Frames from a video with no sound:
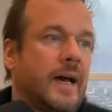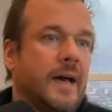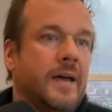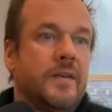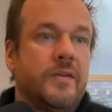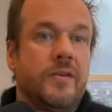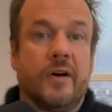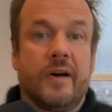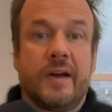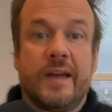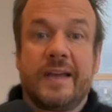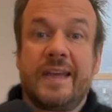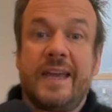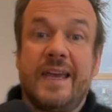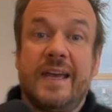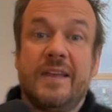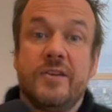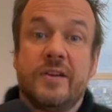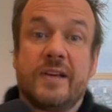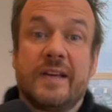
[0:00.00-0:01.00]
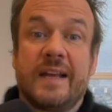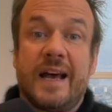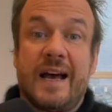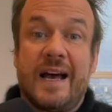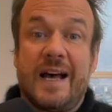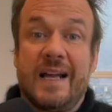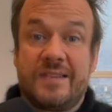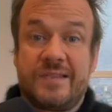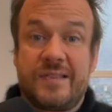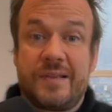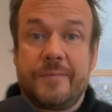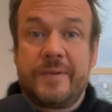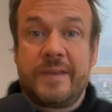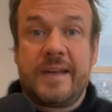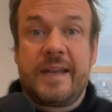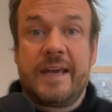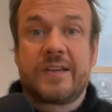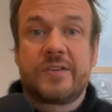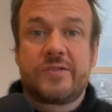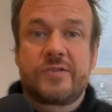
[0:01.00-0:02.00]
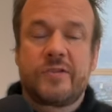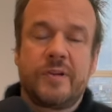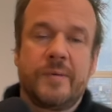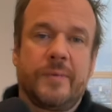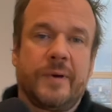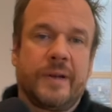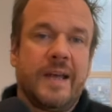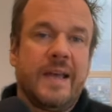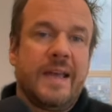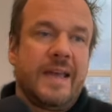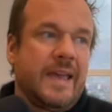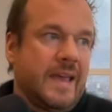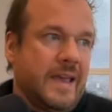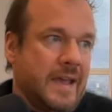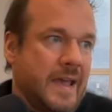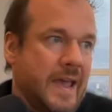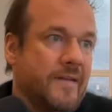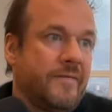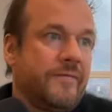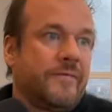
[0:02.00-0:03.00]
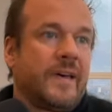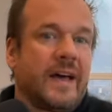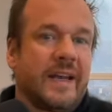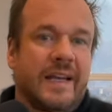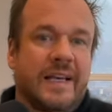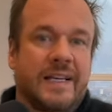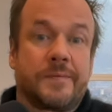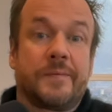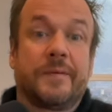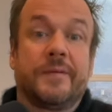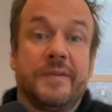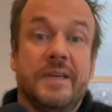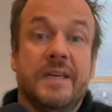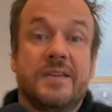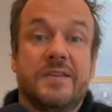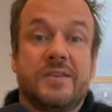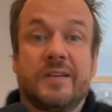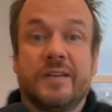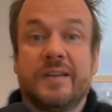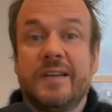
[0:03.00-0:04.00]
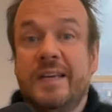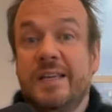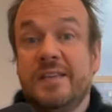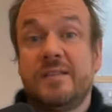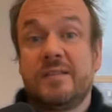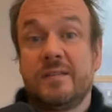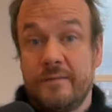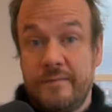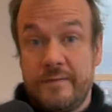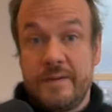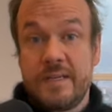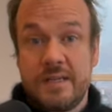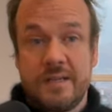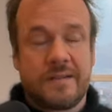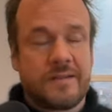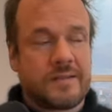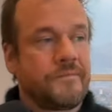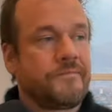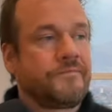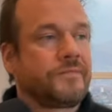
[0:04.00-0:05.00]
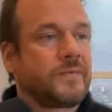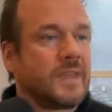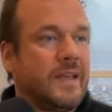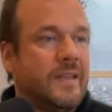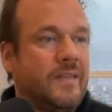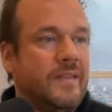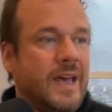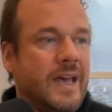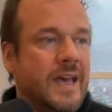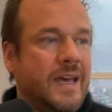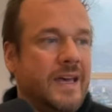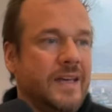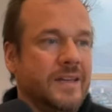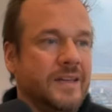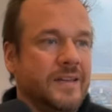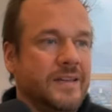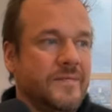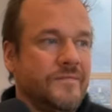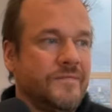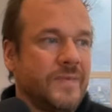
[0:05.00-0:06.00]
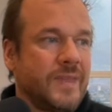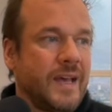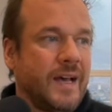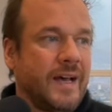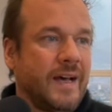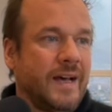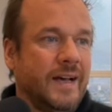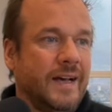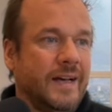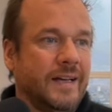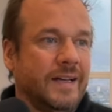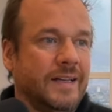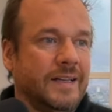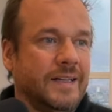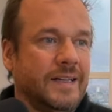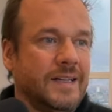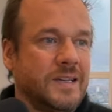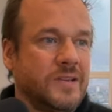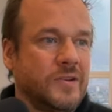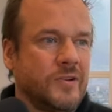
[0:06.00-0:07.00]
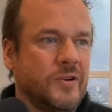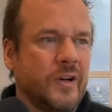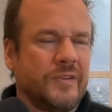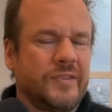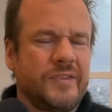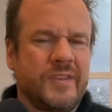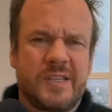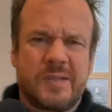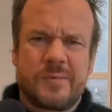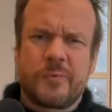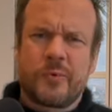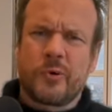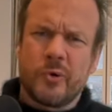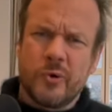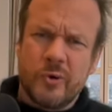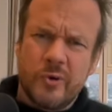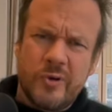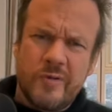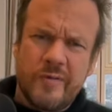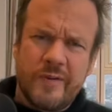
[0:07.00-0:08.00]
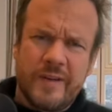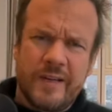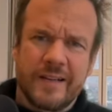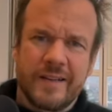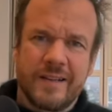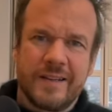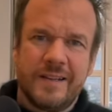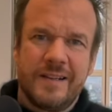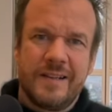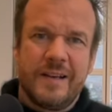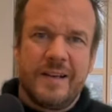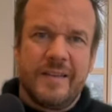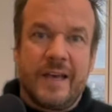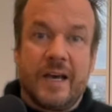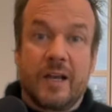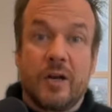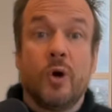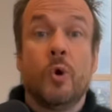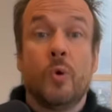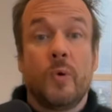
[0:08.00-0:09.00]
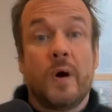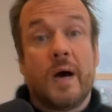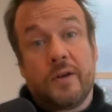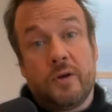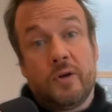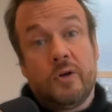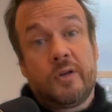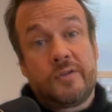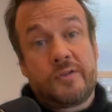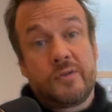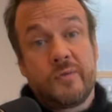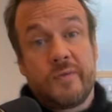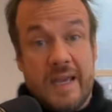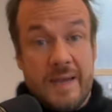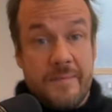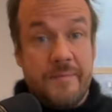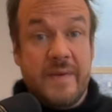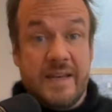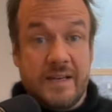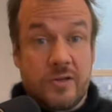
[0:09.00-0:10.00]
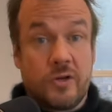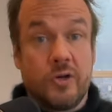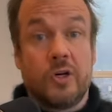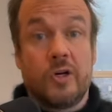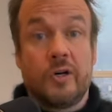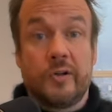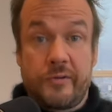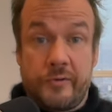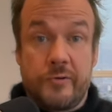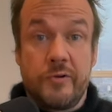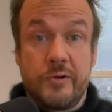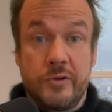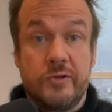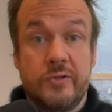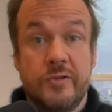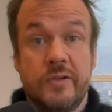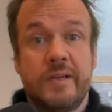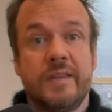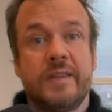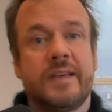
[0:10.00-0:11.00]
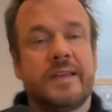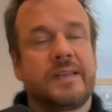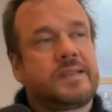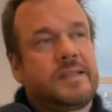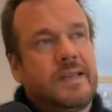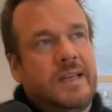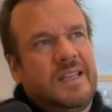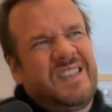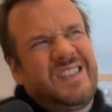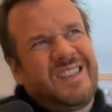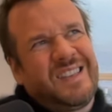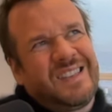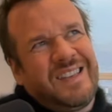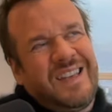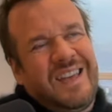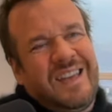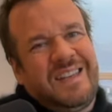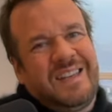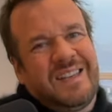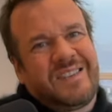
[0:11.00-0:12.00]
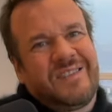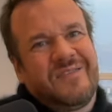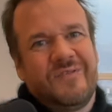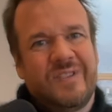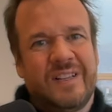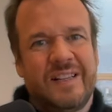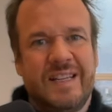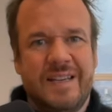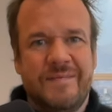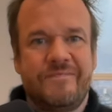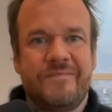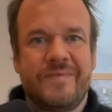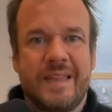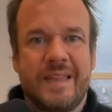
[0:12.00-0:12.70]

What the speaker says: Now, again, you can add something extra, but if that explanation is sufficient, then you're not disproving that, oh, and also they meet God through doing this. It's just, it doesn't really